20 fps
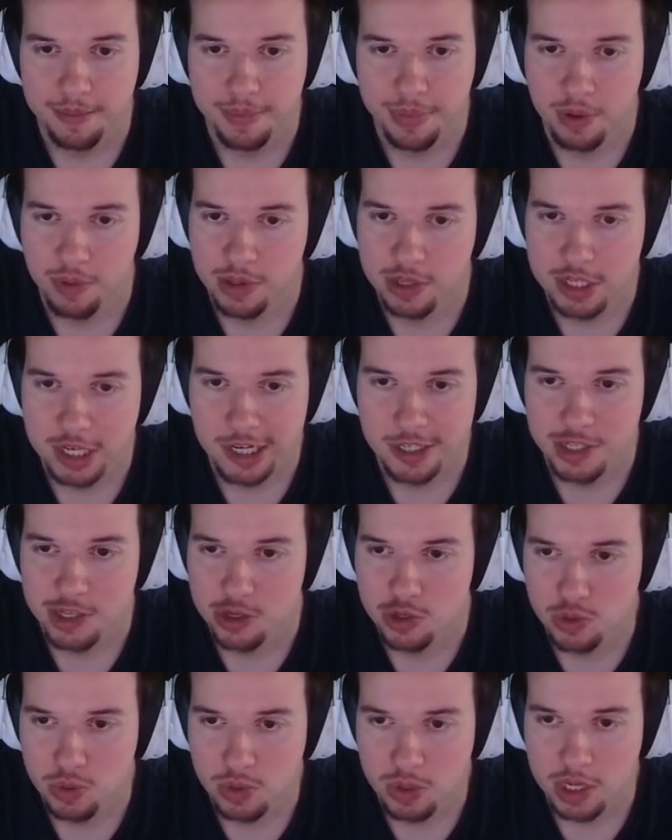When this card is
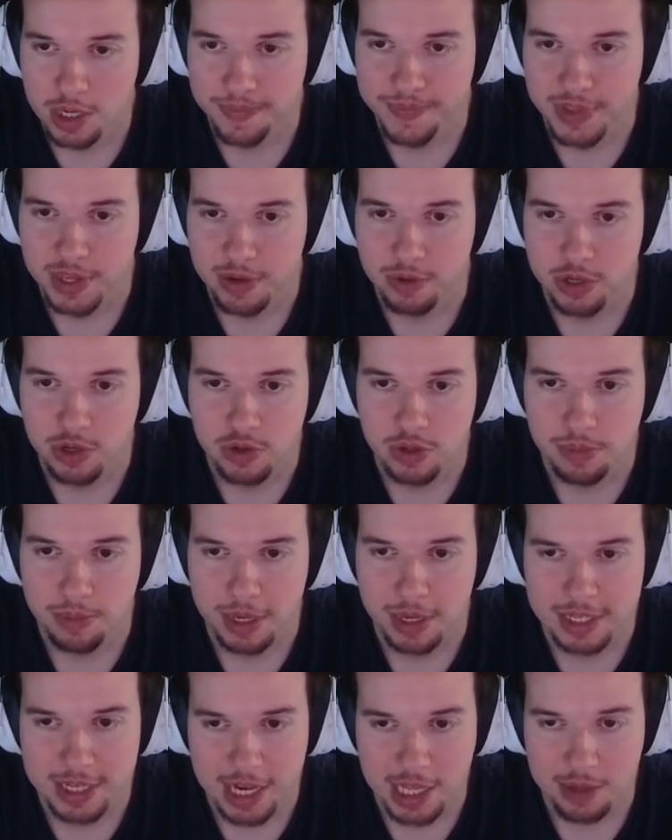destroyed, then you return them
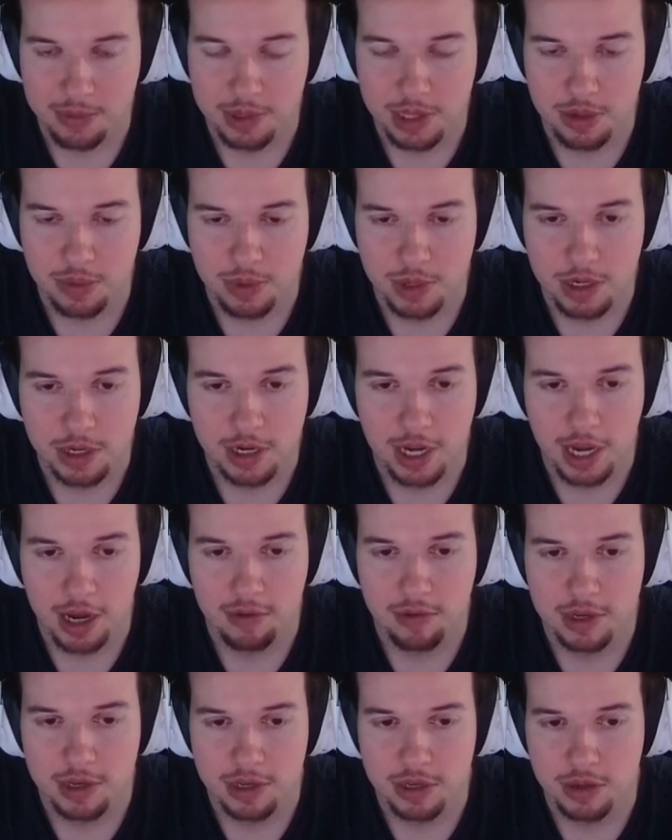exactly where they were.
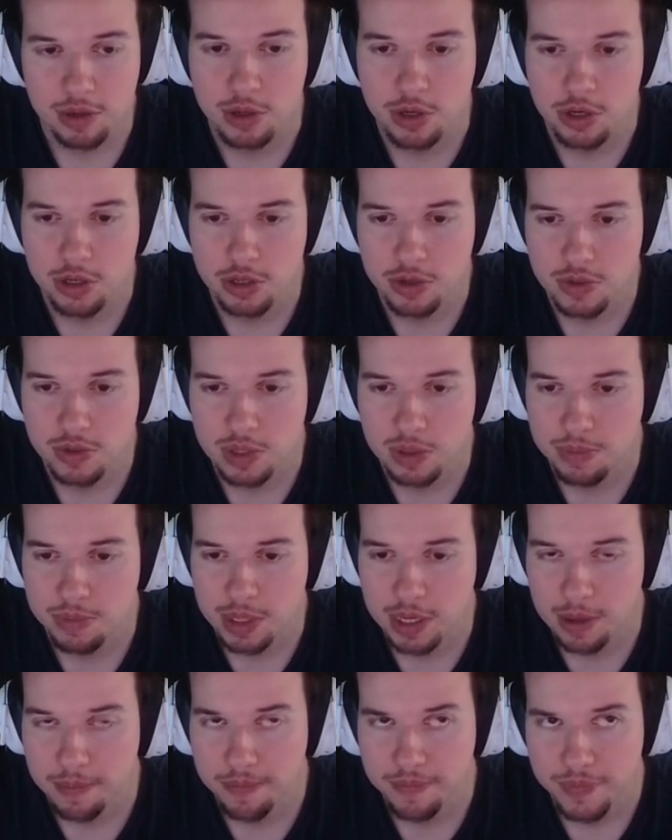Now, you could do
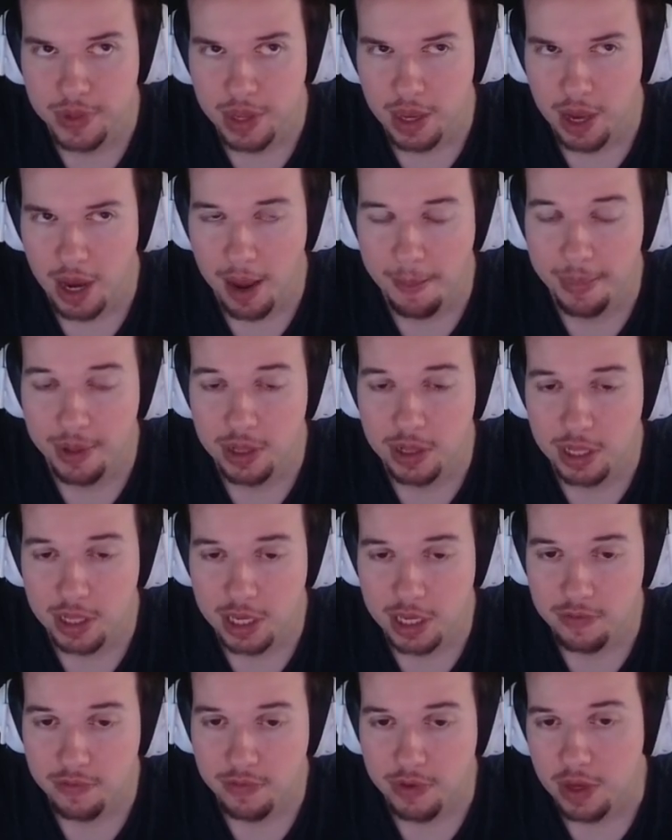something, I
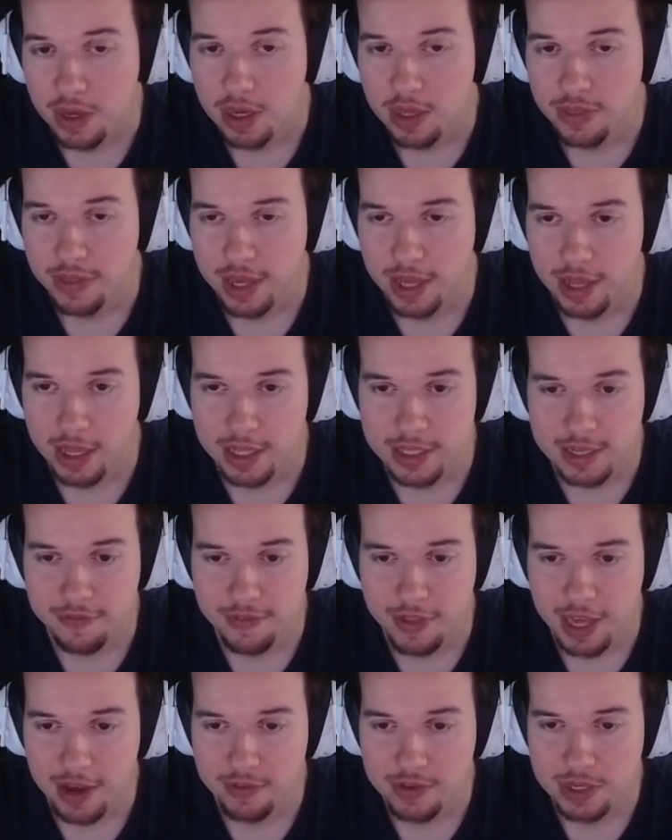believe, that let's say
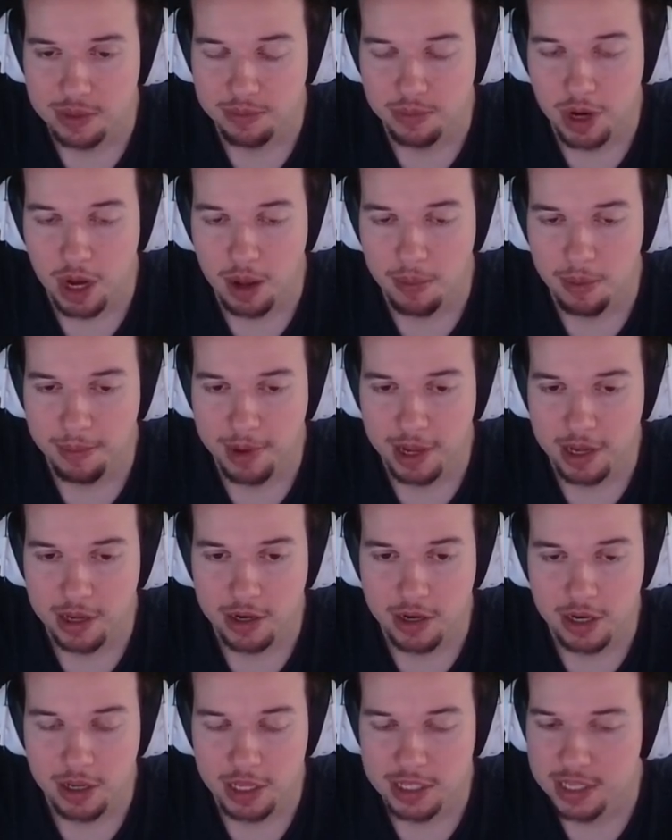if they have some
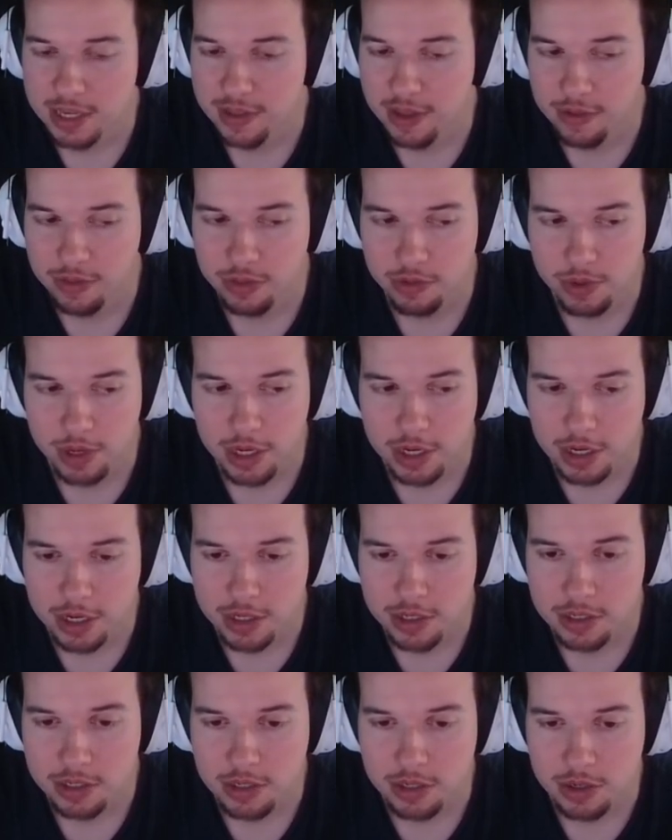problematic card, let's say they have 3
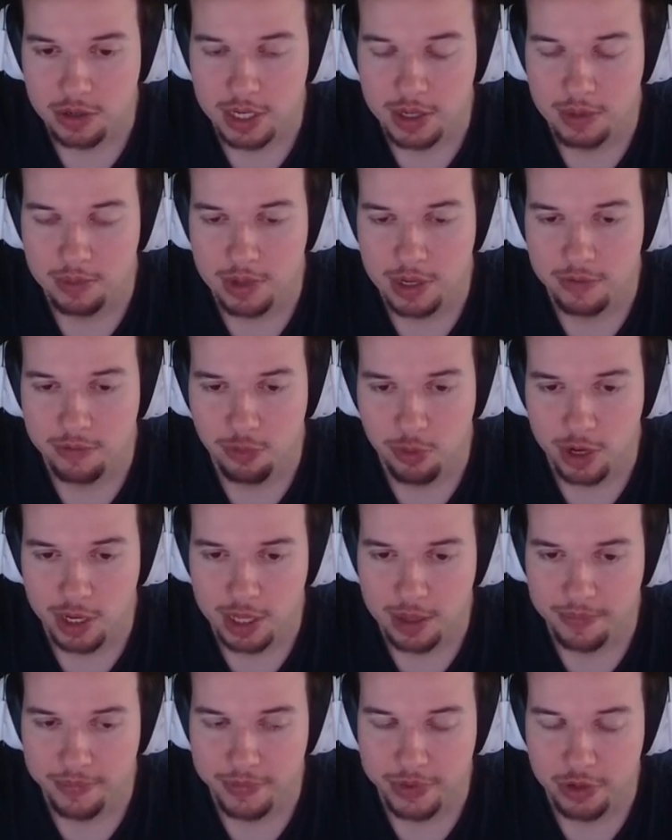cards, you get rid of one
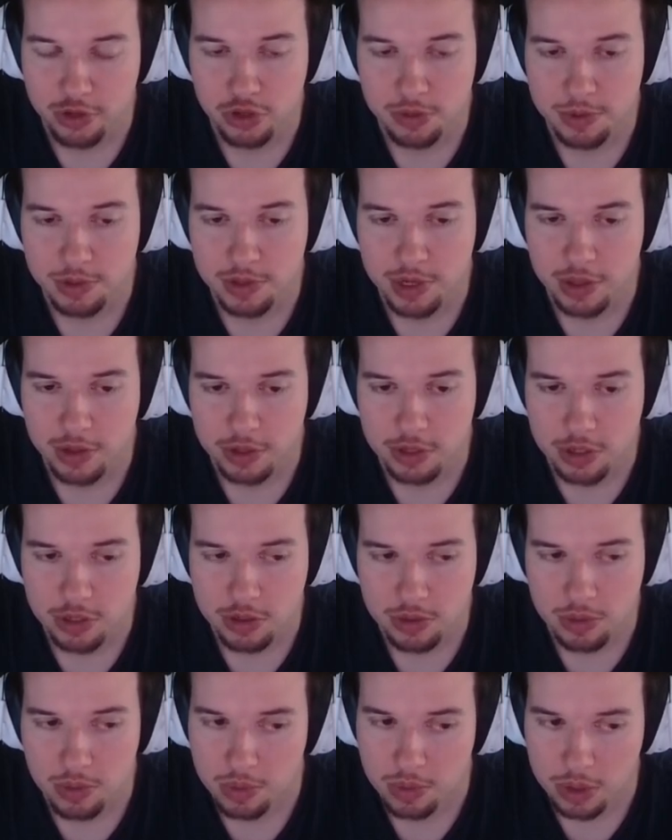of them, you tribute the other
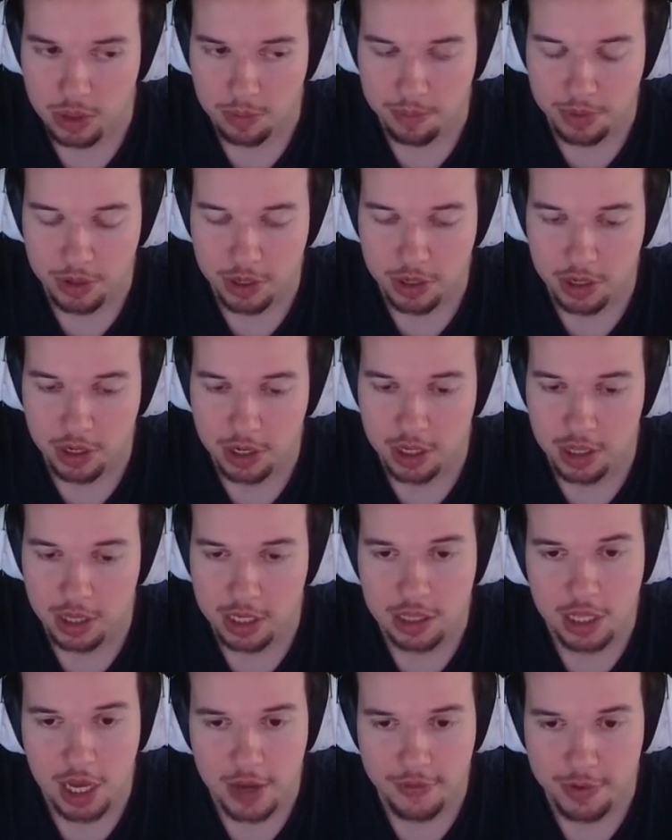2, you put on
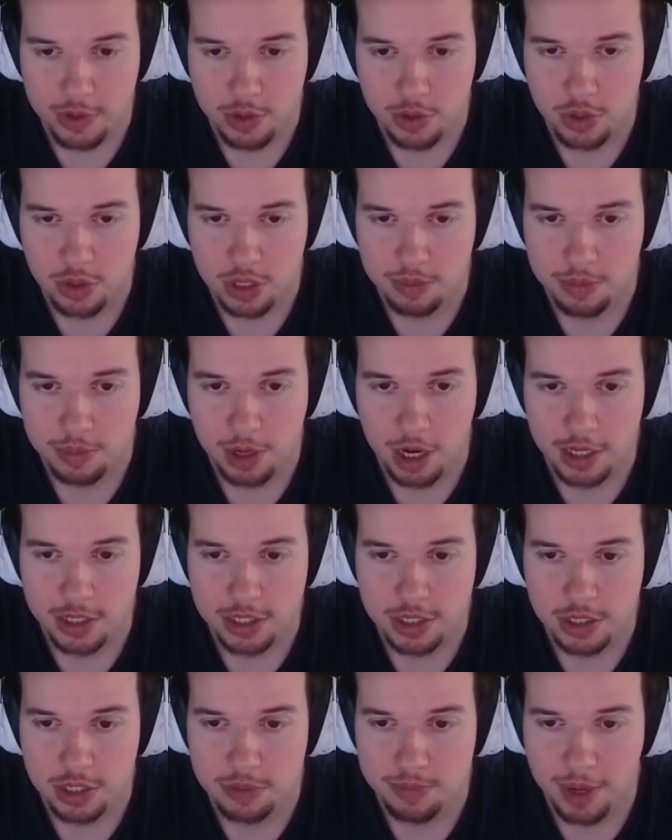like Lava Golem
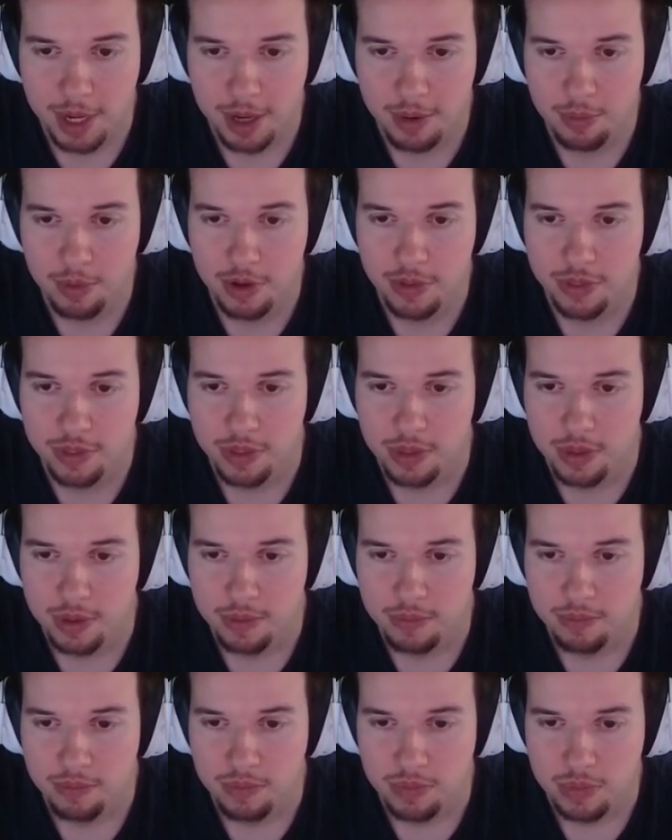onto the spot where
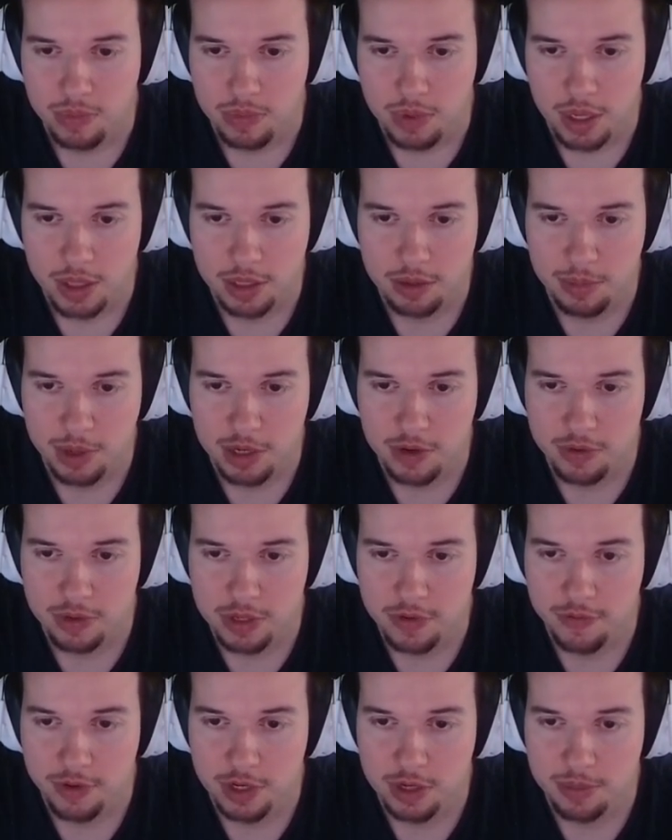a
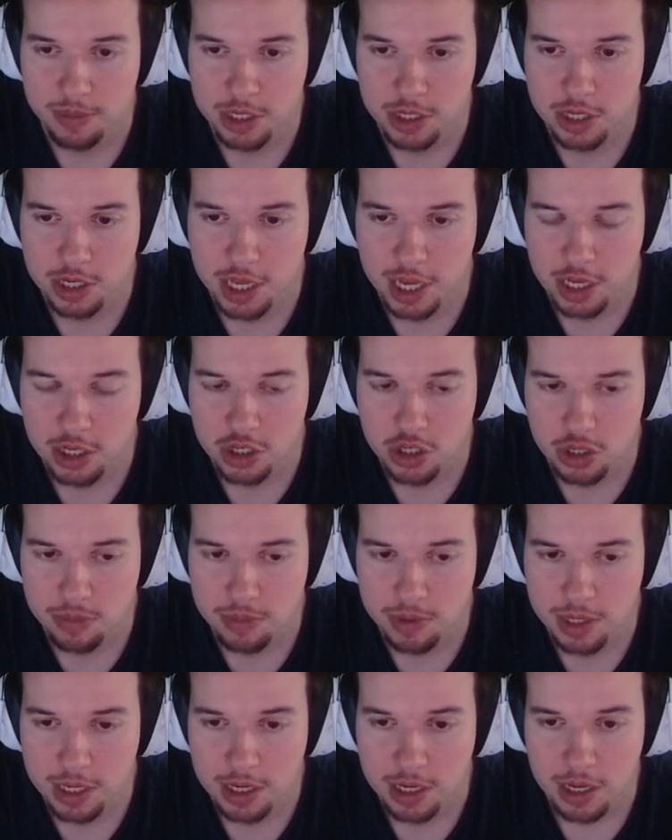different dimension gate
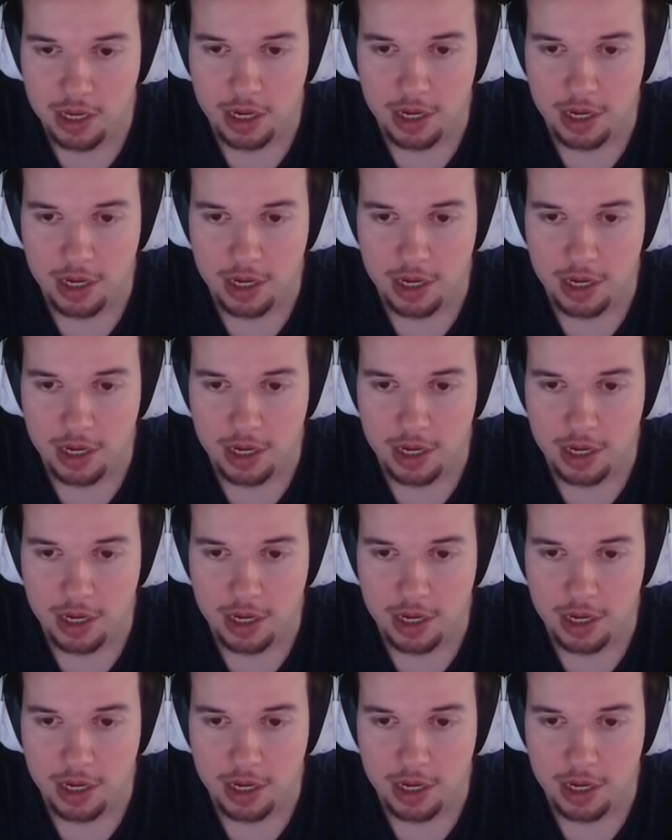should be.